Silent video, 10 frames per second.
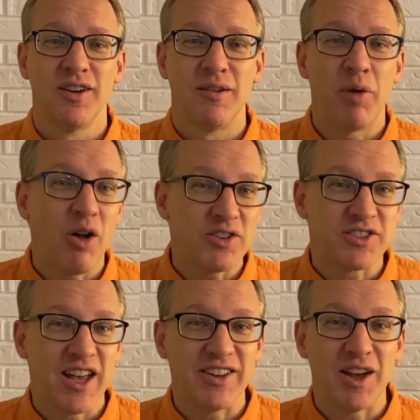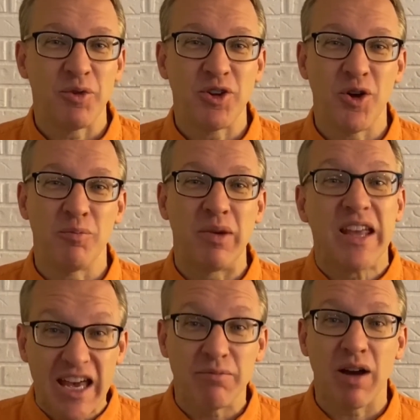Paul is saying that we don't
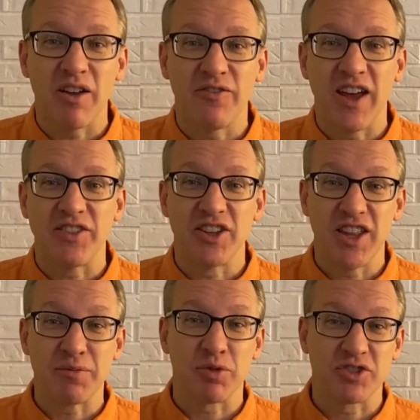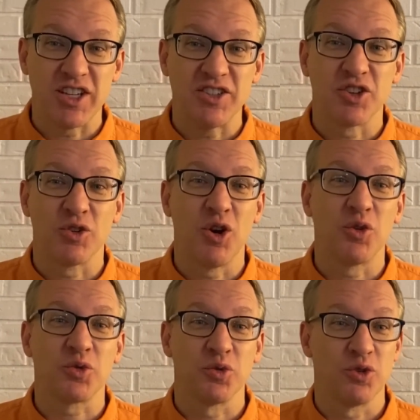begin by faith and then proceed to grow
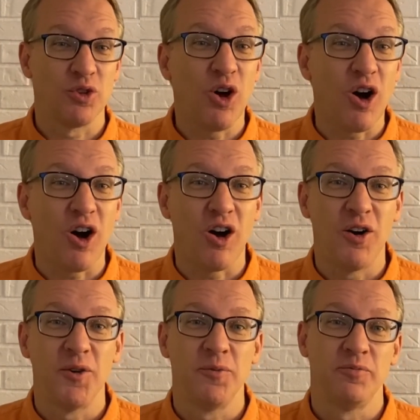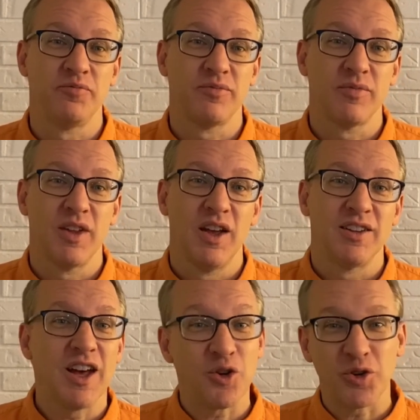through the law.
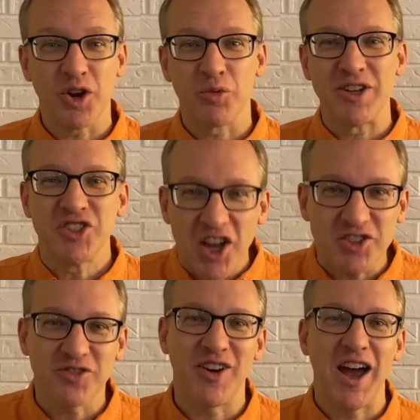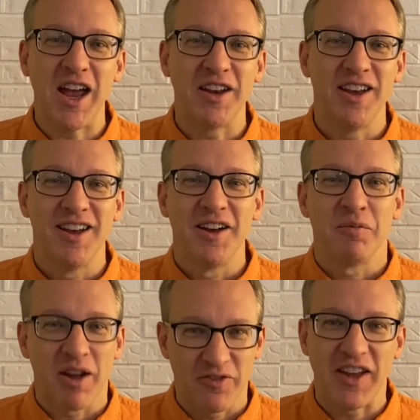Not only are we justified
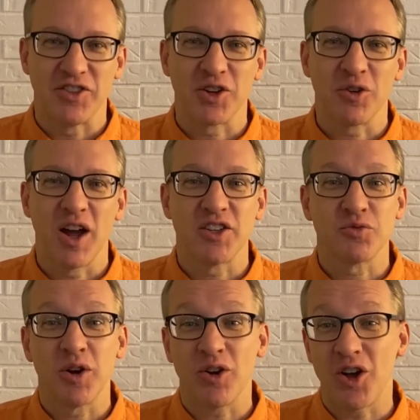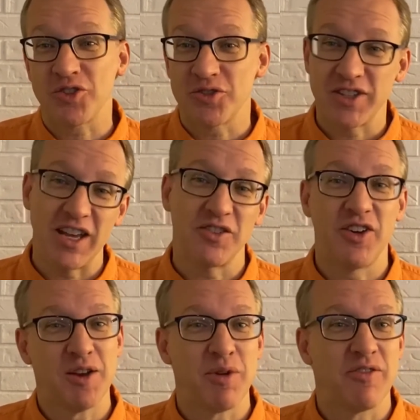by faith in Christ, we are also
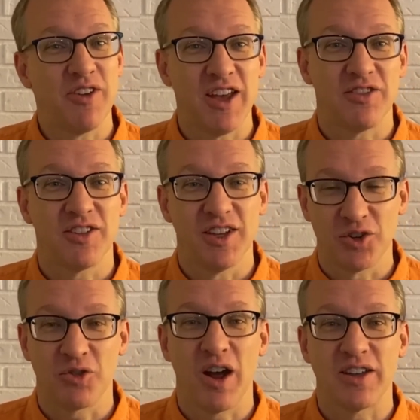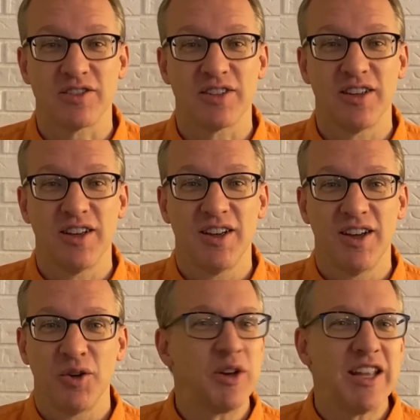sanctified by faith in Christ.
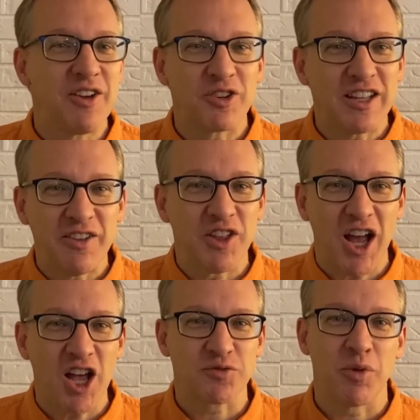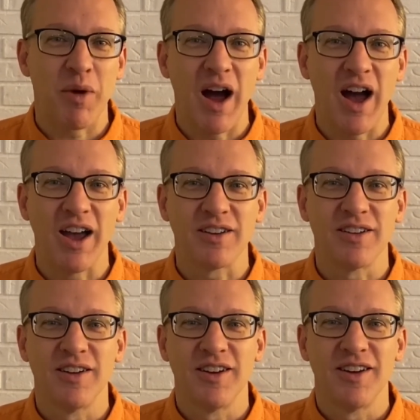We never leave the gospel behind.
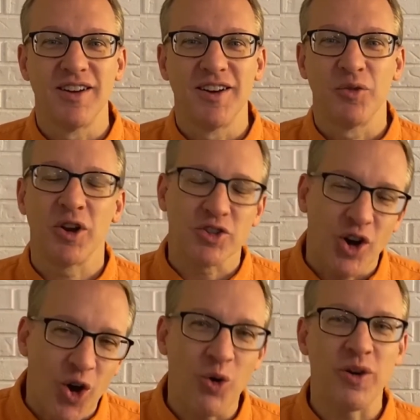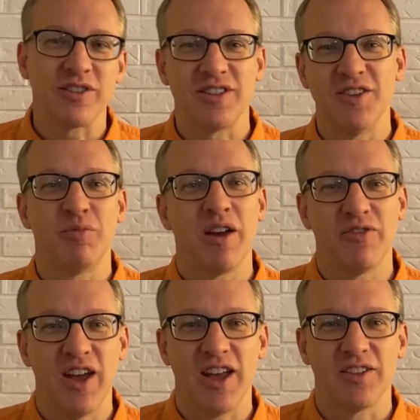We are to always live by
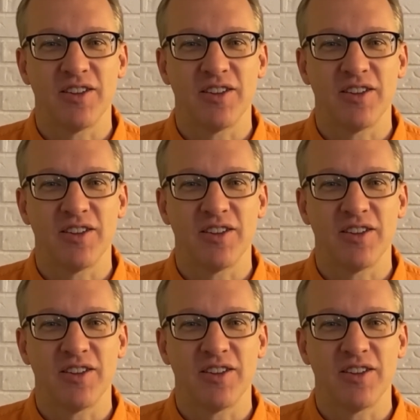faith.